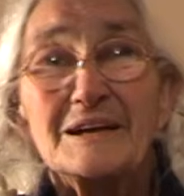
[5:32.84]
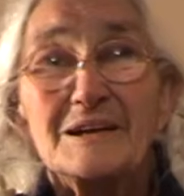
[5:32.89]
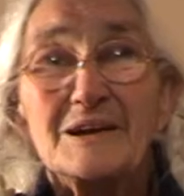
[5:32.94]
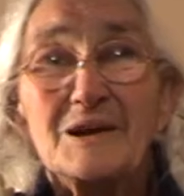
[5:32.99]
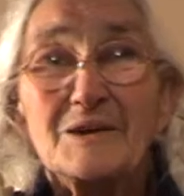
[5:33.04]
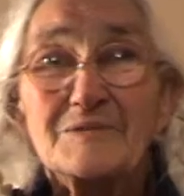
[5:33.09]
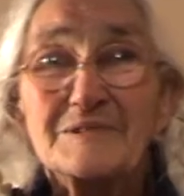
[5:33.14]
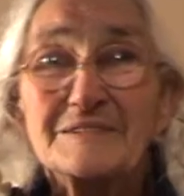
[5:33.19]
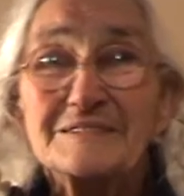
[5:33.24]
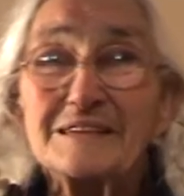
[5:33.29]

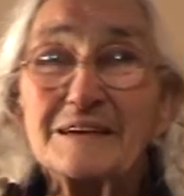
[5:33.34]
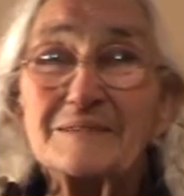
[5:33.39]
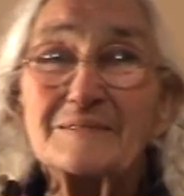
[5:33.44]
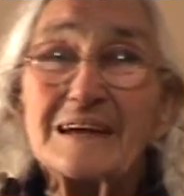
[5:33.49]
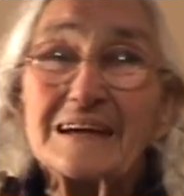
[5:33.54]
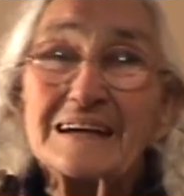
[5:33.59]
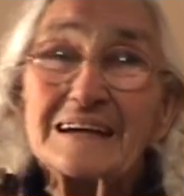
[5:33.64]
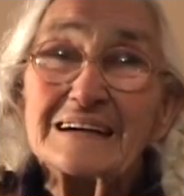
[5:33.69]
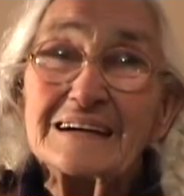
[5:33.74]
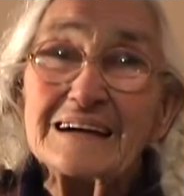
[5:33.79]
nervous.
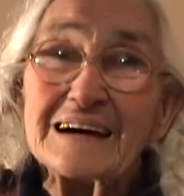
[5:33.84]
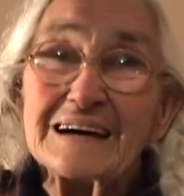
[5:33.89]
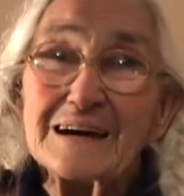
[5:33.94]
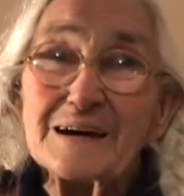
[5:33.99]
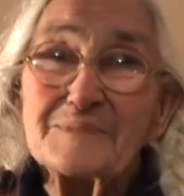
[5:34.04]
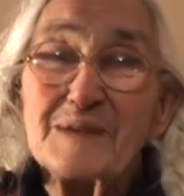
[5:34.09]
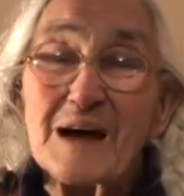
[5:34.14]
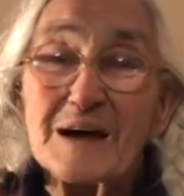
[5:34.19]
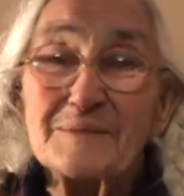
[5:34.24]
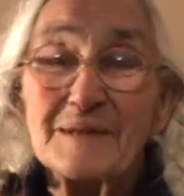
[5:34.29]

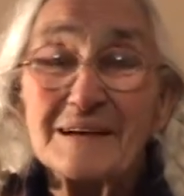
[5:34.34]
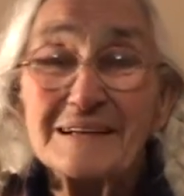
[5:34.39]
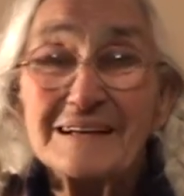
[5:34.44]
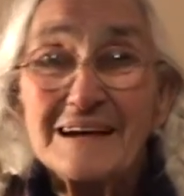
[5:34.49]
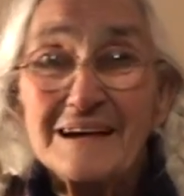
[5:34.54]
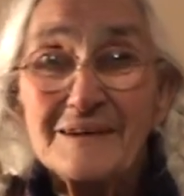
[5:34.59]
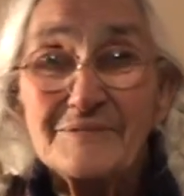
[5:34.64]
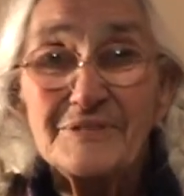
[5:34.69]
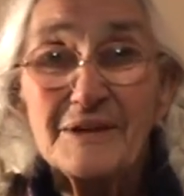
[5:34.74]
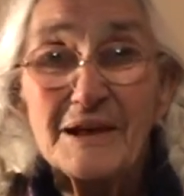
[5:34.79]
I'm
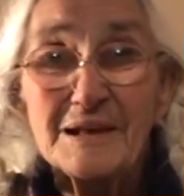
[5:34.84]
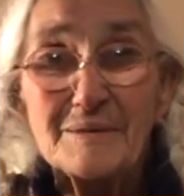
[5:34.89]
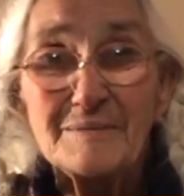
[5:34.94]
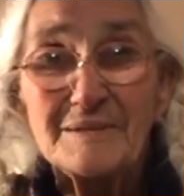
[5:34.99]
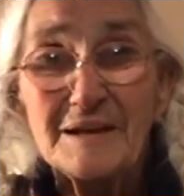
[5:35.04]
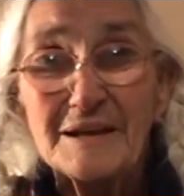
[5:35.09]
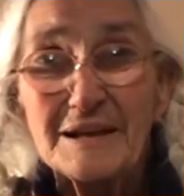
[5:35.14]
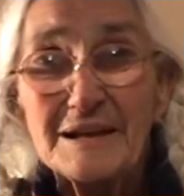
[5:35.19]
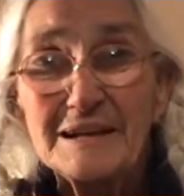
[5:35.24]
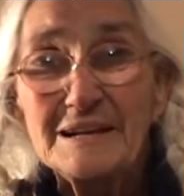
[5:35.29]
afraid
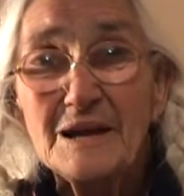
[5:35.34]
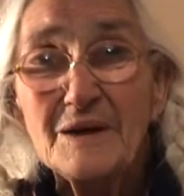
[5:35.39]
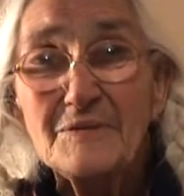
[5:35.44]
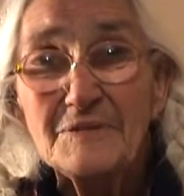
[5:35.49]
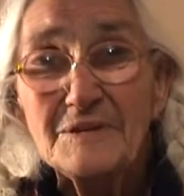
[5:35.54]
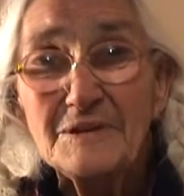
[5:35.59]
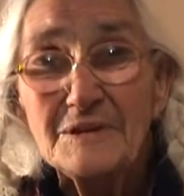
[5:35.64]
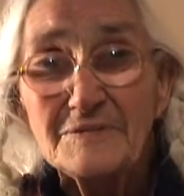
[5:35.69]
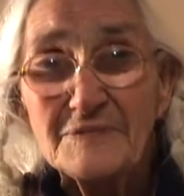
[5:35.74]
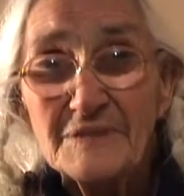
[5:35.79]
I'm not a
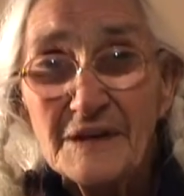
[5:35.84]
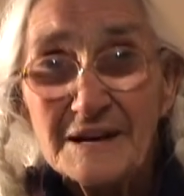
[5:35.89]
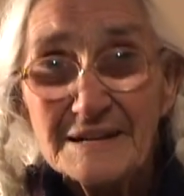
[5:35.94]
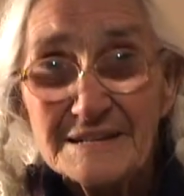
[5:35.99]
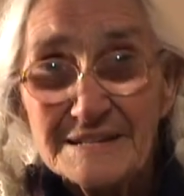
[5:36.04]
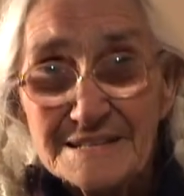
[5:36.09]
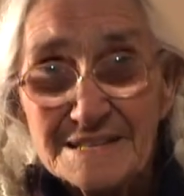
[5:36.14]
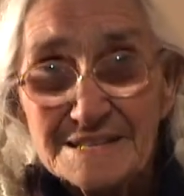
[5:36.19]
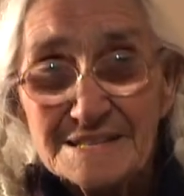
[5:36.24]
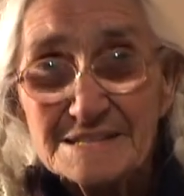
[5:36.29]
lover of
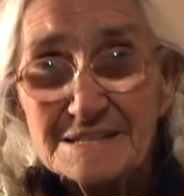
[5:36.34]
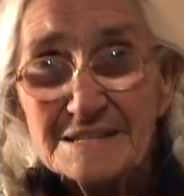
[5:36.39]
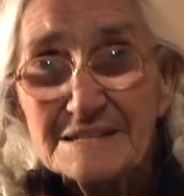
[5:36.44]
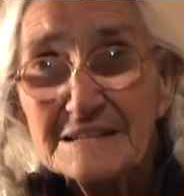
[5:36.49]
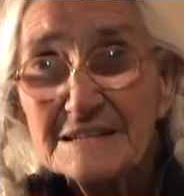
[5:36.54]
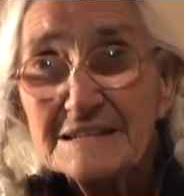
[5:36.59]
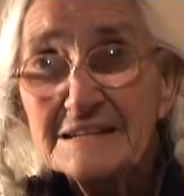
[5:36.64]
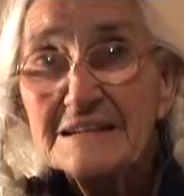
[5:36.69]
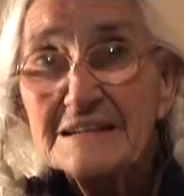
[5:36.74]
heights.